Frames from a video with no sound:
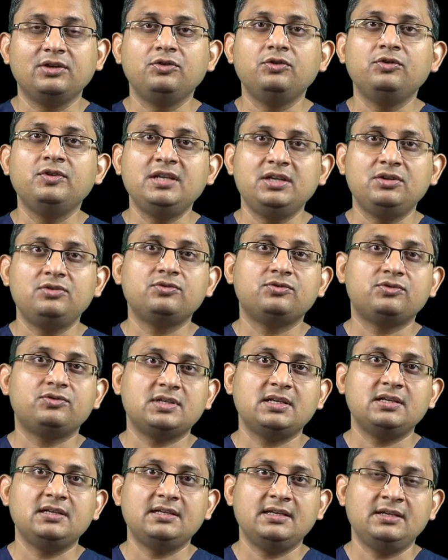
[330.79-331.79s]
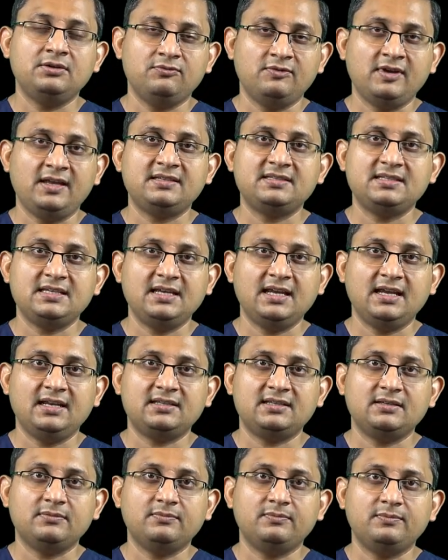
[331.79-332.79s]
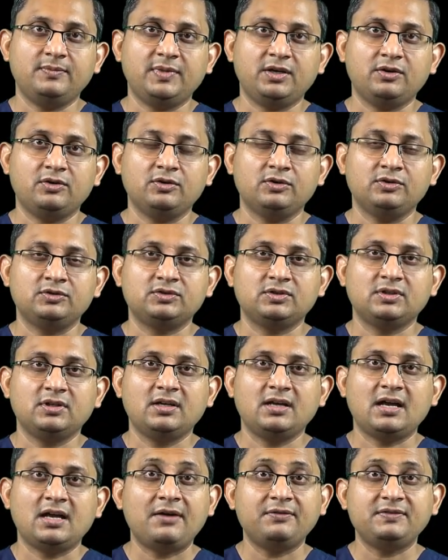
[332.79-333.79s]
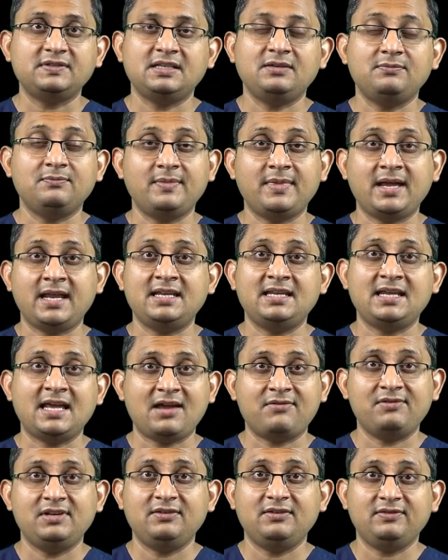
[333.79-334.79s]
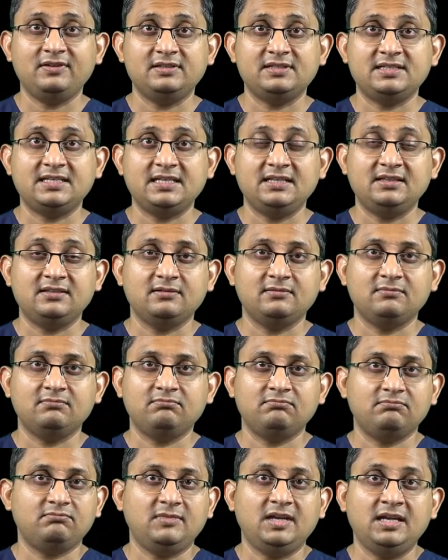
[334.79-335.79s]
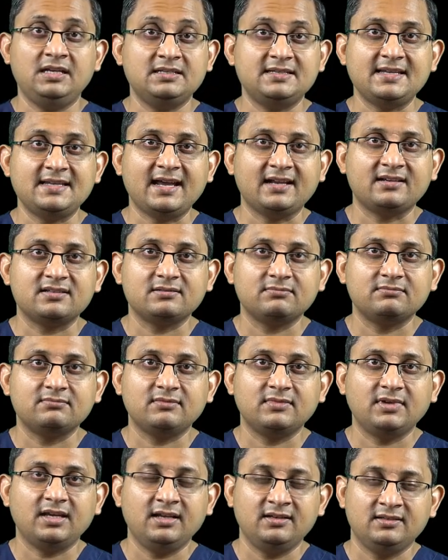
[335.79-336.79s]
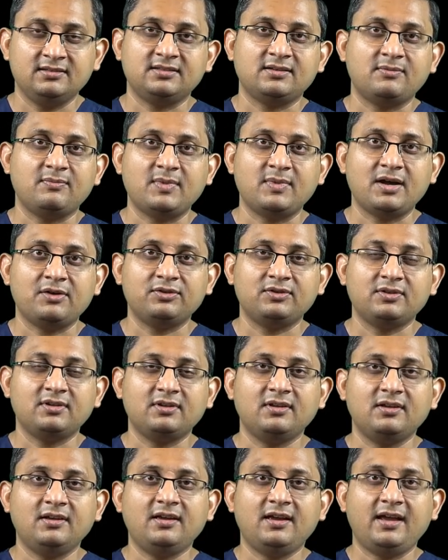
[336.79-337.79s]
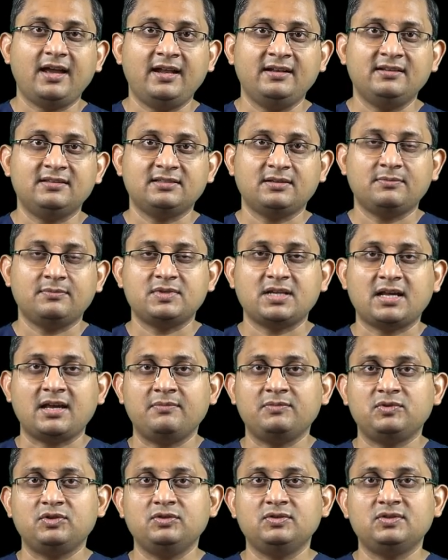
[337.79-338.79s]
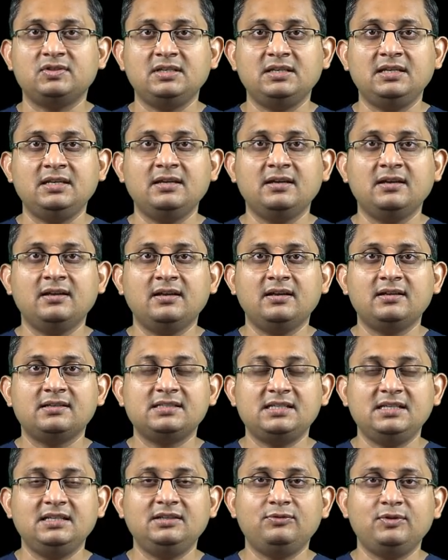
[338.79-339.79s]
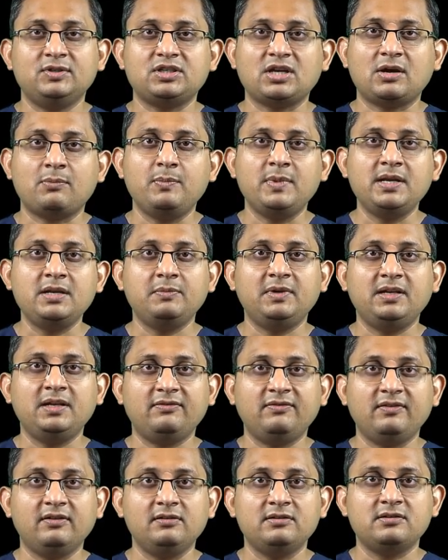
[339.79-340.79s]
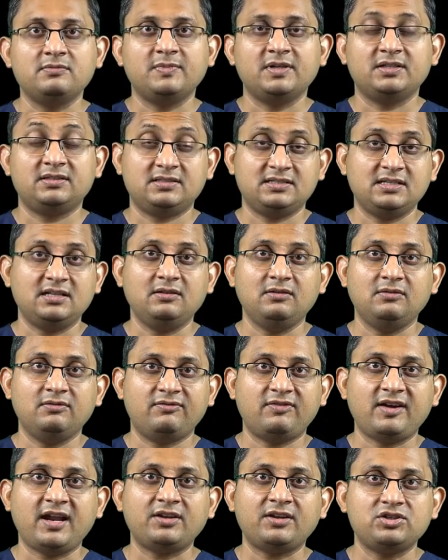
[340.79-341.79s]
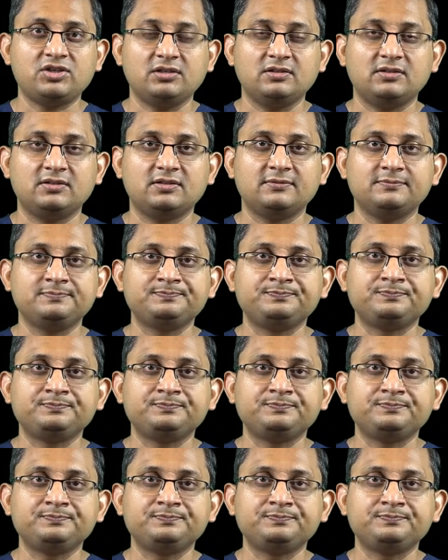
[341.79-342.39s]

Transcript: You need to still investigate them, because I've seen many heavily filled teeth intact in some mouth, and sometimes you see teeth which are minimally filled but still fractures.